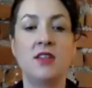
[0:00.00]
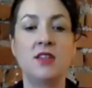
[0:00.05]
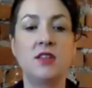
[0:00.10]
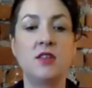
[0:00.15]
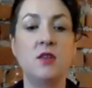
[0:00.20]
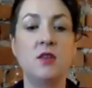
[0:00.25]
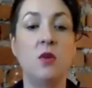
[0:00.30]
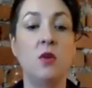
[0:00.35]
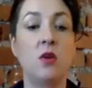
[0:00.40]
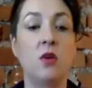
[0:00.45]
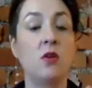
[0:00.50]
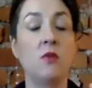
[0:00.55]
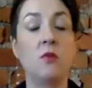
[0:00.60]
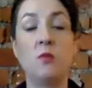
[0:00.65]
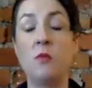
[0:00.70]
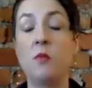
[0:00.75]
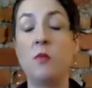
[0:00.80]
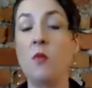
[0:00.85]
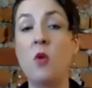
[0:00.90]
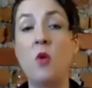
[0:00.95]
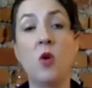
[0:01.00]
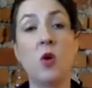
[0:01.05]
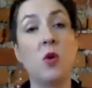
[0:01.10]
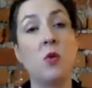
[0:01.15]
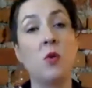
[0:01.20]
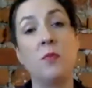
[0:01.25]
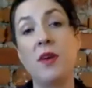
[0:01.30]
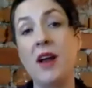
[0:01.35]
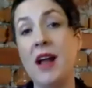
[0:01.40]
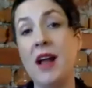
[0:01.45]
or
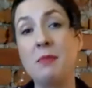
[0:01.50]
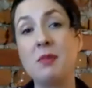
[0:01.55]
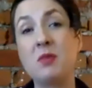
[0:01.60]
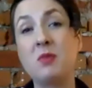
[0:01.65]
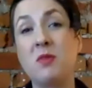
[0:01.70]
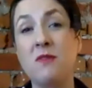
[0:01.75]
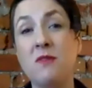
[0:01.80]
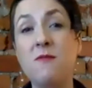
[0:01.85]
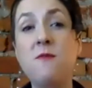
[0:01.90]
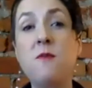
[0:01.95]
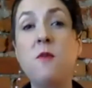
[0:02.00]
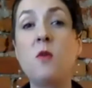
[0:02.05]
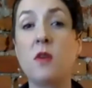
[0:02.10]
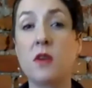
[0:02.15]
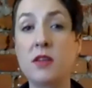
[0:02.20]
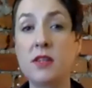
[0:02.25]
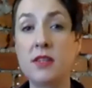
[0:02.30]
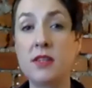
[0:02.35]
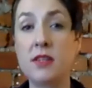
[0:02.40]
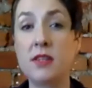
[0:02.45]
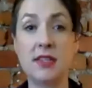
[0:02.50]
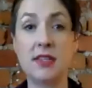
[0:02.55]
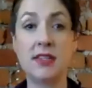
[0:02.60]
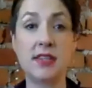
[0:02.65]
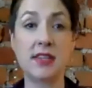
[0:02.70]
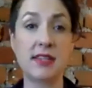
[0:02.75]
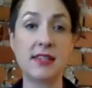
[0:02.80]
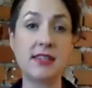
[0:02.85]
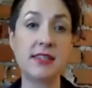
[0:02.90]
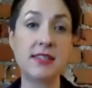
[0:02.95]
perhaps we're forced
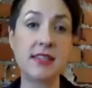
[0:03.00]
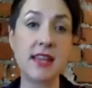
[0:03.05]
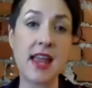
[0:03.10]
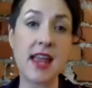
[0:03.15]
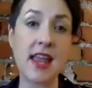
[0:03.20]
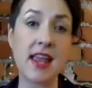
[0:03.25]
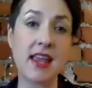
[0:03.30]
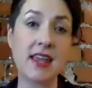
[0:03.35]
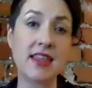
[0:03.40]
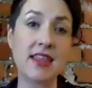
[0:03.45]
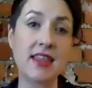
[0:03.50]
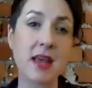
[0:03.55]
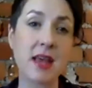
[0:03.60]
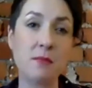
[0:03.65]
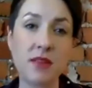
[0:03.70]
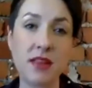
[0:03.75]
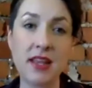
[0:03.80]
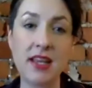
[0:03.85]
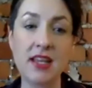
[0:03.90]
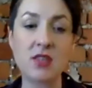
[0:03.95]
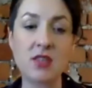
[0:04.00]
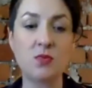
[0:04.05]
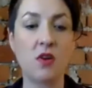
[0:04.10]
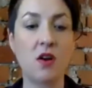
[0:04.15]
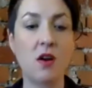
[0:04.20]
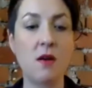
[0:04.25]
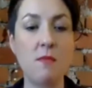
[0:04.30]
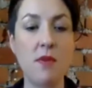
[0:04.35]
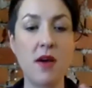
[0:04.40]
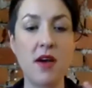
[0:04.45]
to stay in that place where
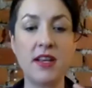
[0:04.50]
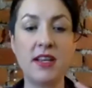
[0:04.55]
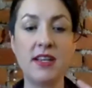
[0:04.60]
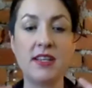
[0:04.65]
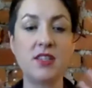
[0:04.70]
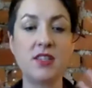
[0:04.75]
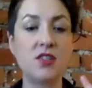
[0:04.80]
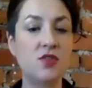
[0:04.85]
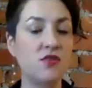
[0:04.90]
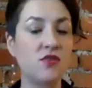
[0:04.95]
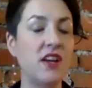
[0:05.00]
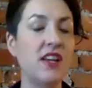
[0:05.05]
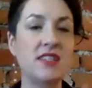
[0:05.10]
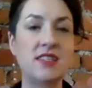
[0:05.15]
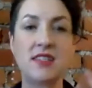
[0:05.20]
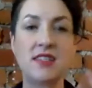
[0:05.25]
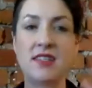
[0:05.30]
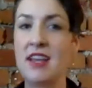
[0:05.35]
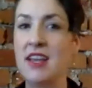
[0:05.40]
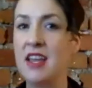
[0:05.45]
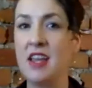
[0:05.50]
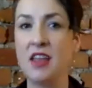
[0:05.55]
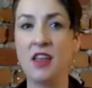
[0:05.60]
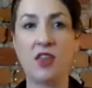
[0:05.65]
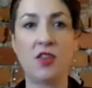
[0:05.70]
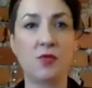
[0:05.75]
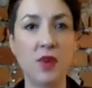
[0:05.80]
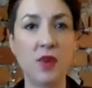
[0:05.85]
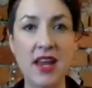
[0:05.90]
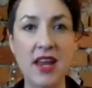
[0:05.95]
our body's stress,
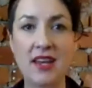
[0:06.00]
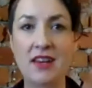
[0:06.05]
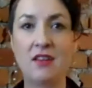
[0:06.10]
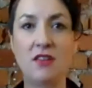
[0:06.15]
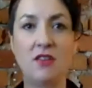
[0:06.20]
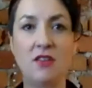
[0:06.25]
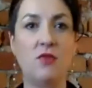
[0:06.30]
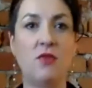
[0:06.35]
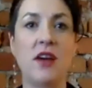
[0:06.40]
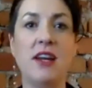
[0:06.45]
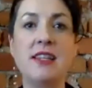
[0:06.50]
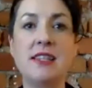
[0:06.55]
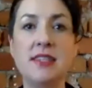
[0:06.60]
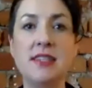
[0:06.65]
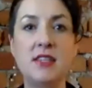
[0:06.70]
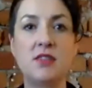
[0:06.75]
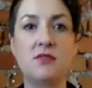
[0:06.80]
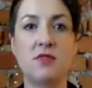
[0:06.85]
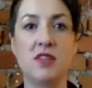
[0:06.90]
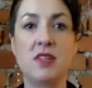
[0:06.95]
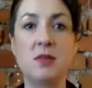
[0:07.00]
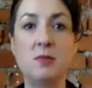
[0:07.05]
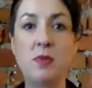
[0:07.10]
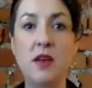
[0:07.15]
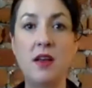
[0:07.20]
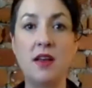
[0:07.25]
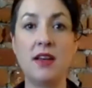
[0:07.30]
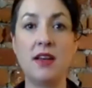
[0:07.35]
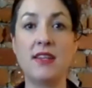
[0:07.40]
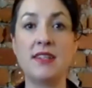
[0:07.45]
threat, crisis
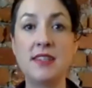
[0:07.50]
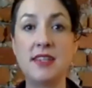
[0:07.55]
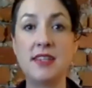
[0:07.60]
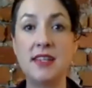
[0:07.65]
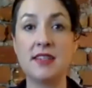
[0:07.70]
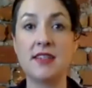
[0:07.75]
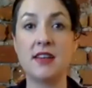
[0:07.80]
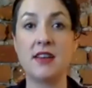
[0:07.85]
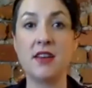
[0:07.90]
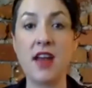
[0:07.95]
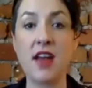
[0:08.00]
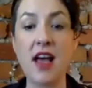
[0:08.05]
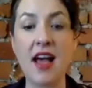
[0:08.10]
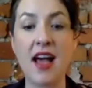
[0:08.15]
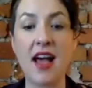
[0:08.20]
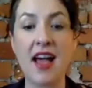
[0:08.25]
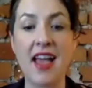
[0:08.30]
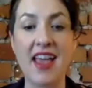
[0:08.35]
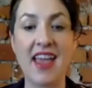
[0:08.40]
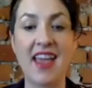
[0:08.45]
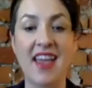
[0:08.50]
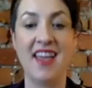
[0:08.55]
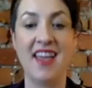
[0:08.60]
response is on high,